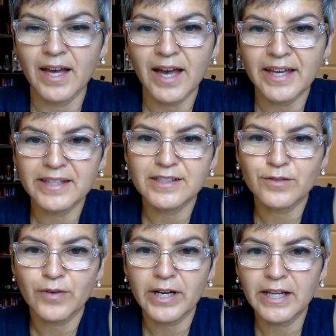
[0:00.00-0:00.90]
Hi, it's
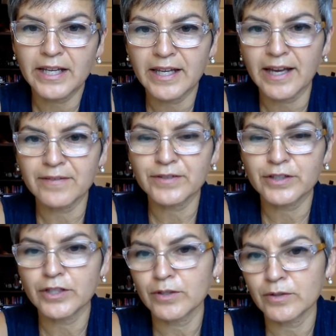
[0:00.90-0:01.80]
Friday
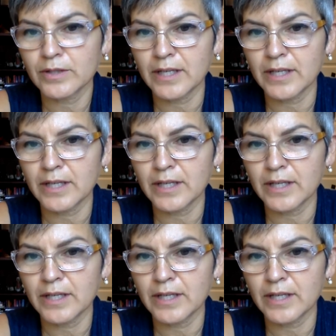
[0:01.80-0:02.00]
afternoon,